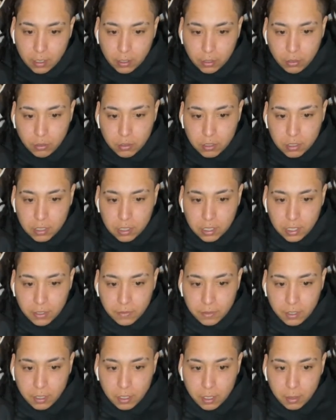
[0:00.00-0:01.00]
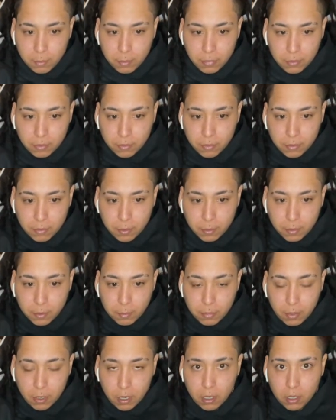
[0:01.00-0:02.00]
just lift it up from
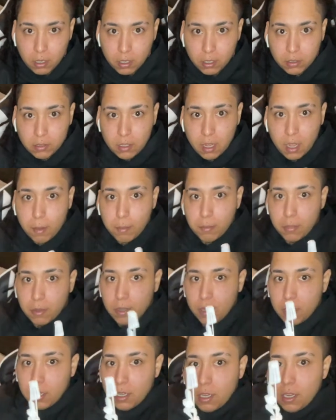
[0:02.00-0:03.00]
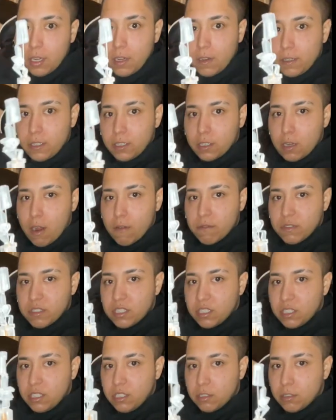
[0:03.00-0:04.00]
the top. It covers
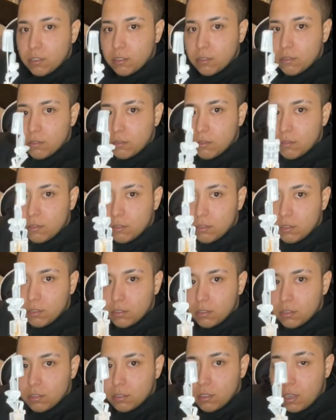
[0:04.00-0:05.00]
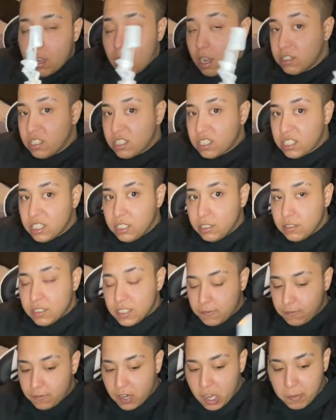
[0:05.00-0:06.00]
the needle. Honestly, it's
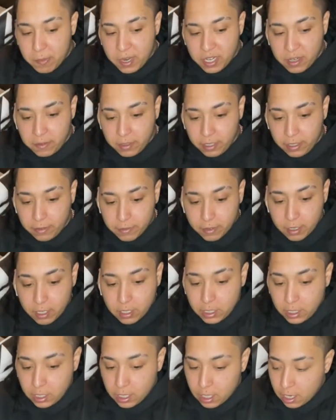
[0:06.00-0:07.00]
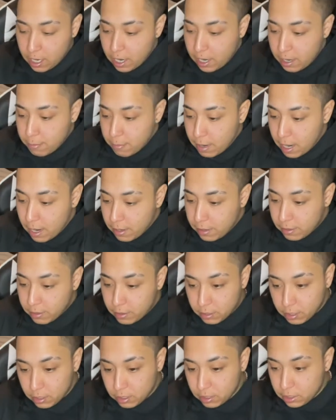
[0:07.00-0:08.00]
environmentally friendly. I ain't mad.
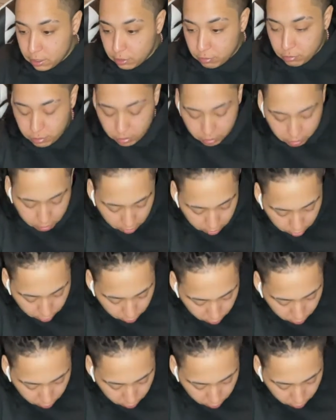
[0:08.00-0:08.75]
It was just a little